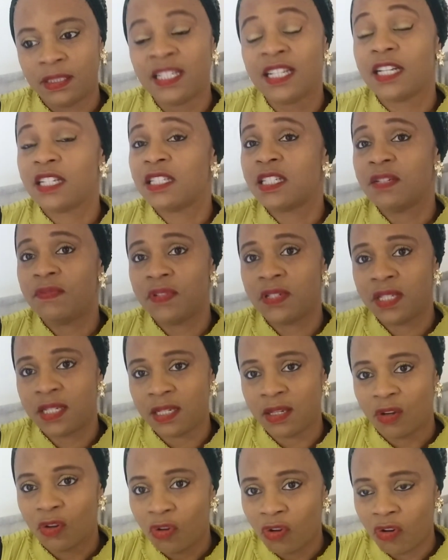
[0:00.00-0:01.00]

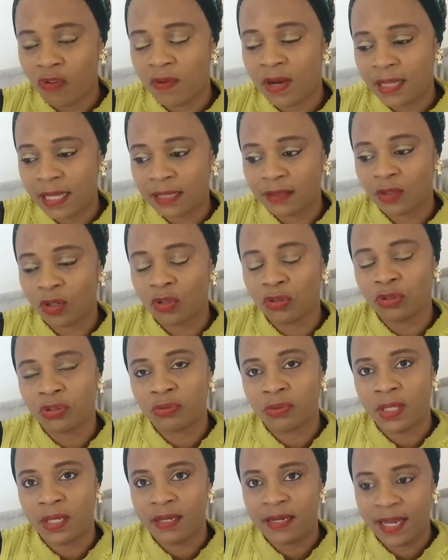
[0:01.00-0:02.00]
negativity over that
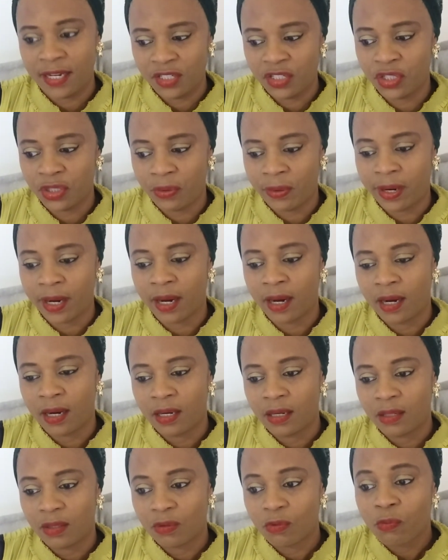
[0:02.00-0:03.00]
country, Nigeria.
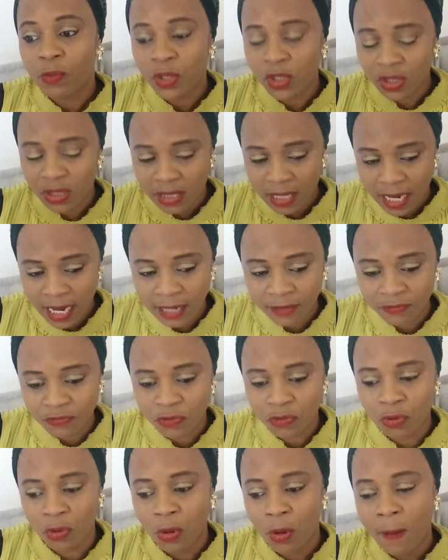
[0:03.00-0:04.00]
We just
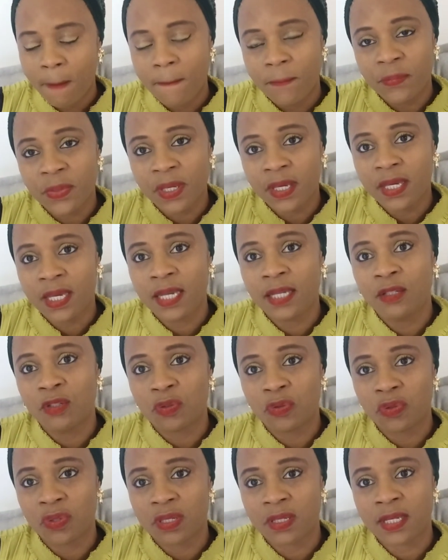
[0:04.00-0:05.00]
have to
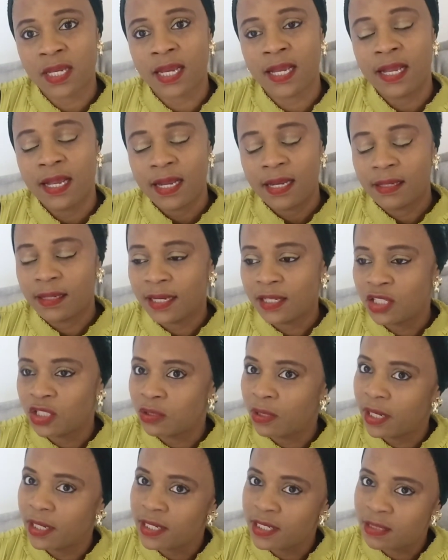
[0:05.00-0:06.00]
begin to say
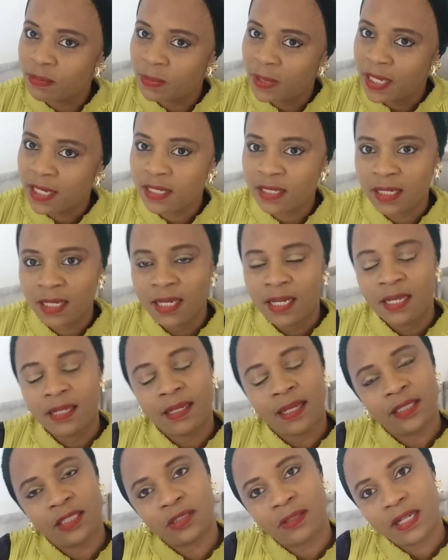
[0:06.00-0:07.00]
Nigeria is blessed.
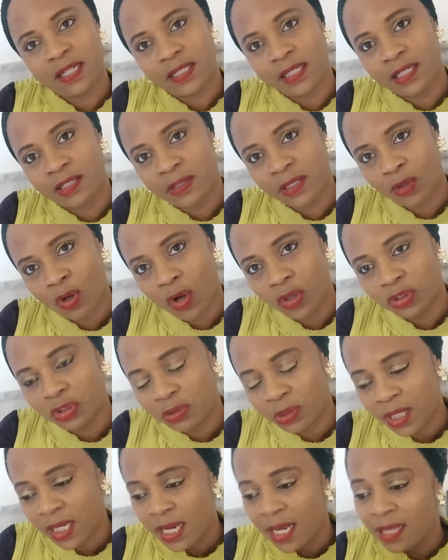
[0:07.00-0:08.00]
Nigeria is a great
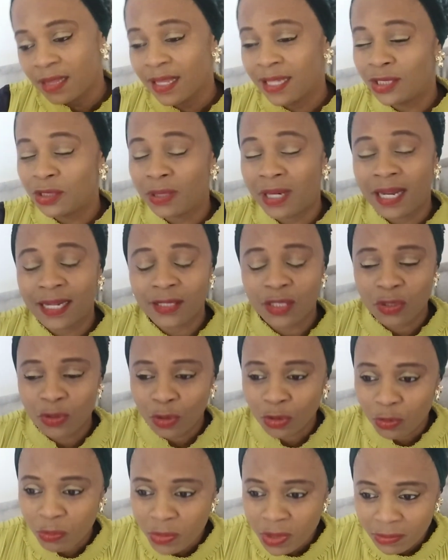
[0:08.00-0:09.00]
country. Nigeria has
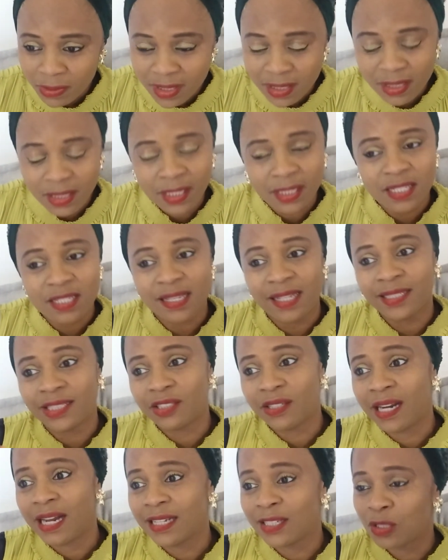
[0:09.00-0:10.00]
taught me resilience.
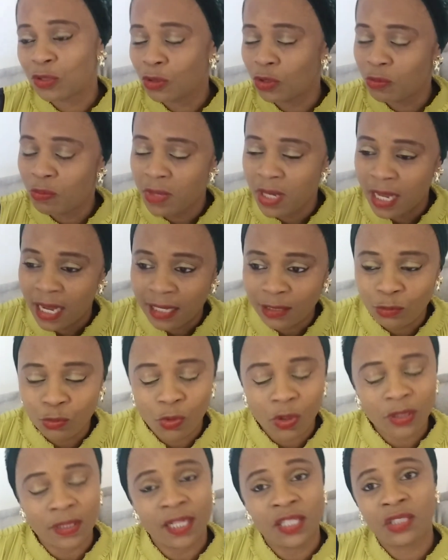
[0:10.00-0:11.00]
Nigeria has taught me hard
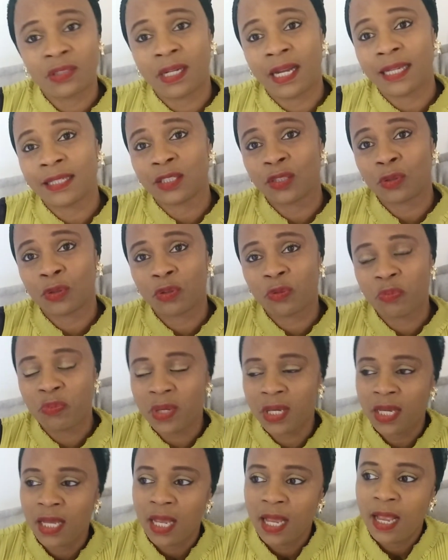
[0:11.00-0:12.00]
work. Nigeria has
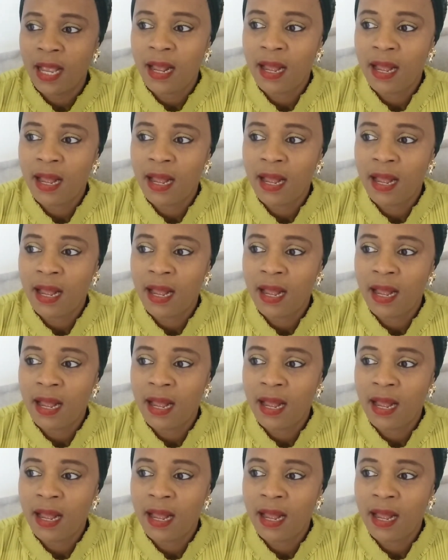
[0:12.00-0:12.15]
taught me